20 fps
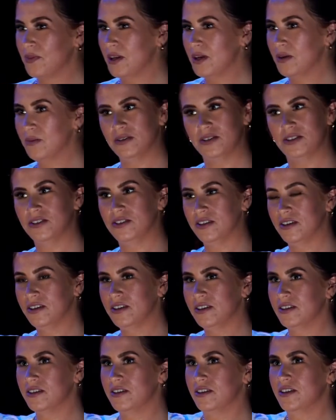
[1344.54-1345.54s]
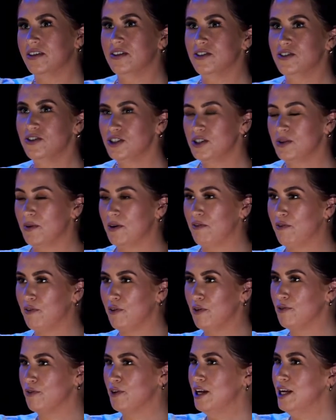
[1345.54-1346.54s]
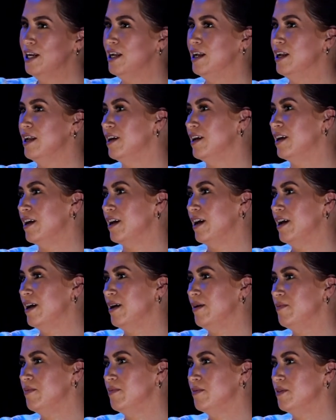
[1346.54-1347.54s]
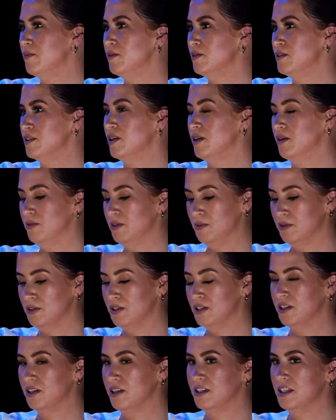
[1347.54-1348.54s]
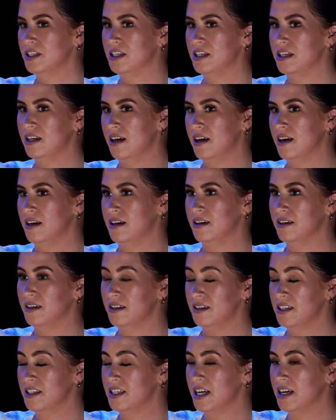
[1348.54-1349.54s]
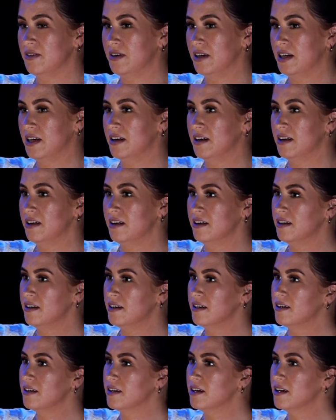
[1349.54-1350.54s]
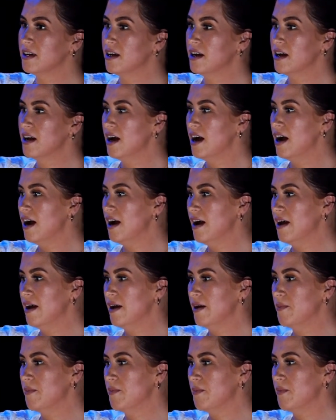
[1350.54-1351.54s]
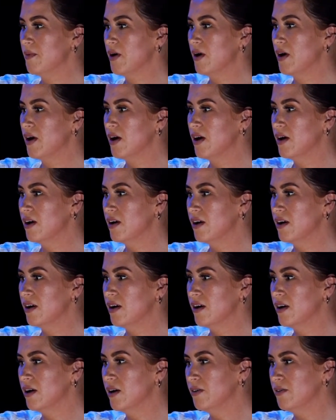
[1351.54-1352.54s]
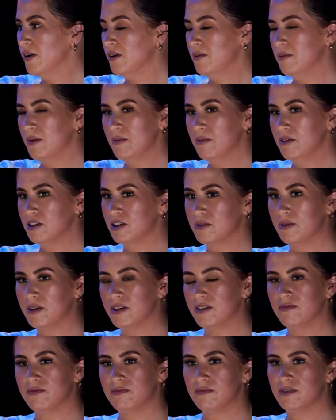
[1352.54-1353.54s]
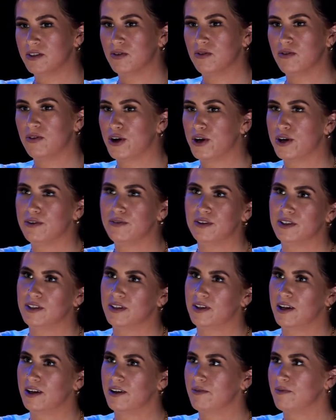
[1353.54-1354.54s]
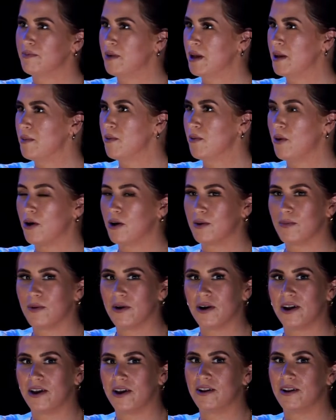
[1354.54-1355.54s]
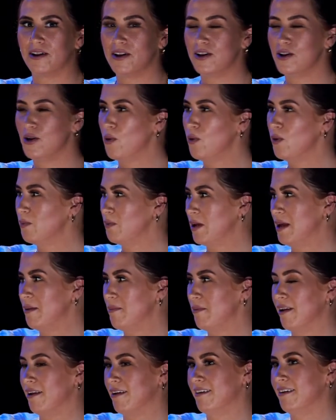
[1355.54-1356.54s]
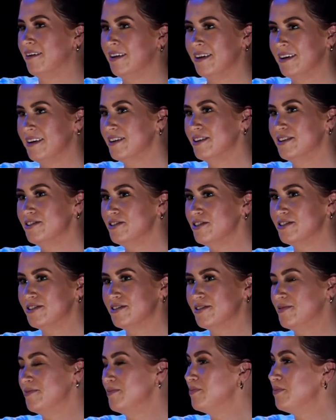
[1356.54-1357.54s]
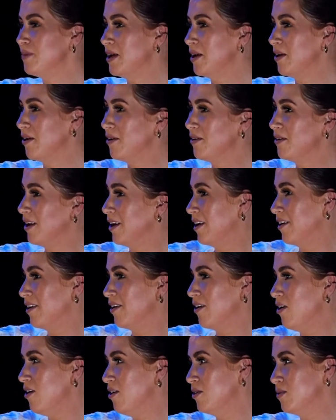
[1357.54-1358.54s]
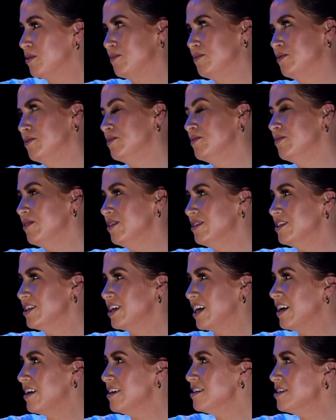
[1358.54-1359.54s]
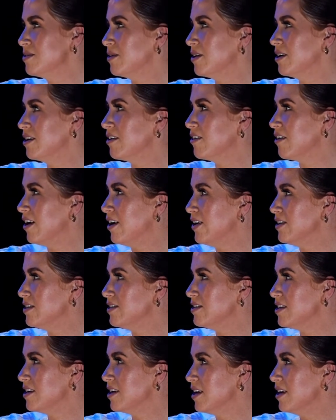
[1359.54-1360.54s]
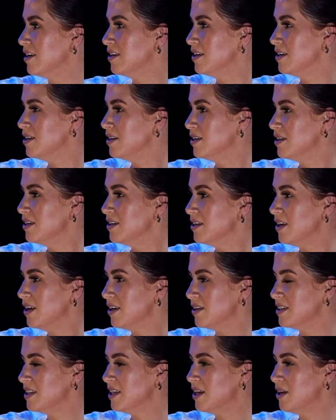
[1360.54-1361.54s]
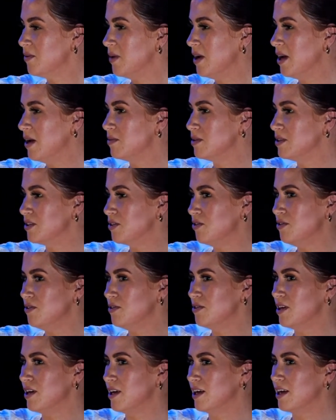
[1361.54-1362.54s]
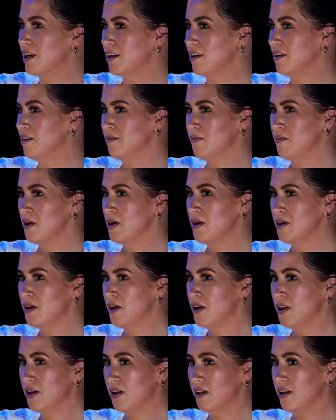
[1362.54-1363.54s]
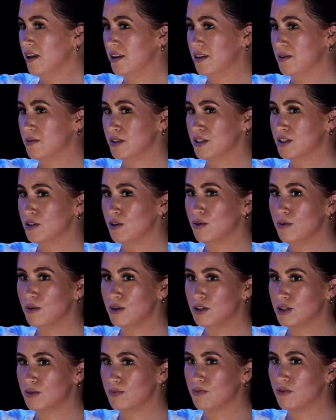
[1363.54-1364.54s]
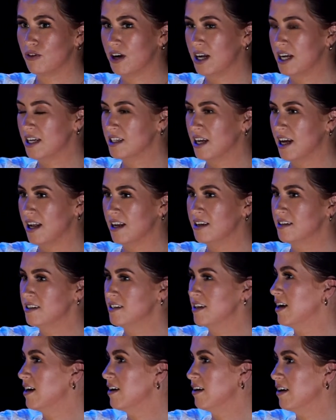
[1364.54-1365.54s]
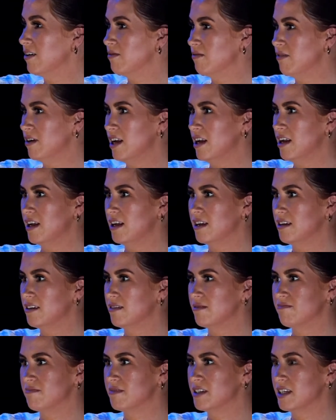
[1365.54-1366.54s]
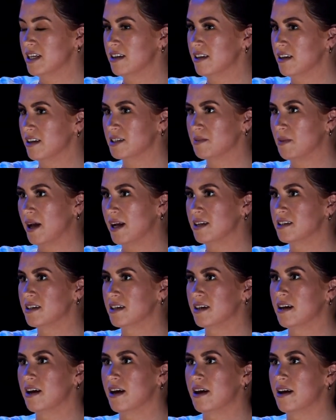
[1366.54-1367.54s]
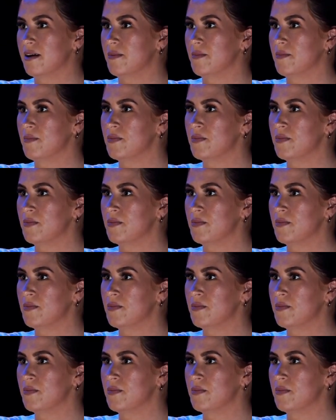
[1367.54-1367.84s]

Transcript: was just a bit of fun, really. Like I was busking on in the town here. I remember just being so nervous, like people walking by and knowing people and just being like awkward. But once you get into it, you're grand. Yeah, singing away, it was good. And there was so much great talent there. I really didn't expect it. And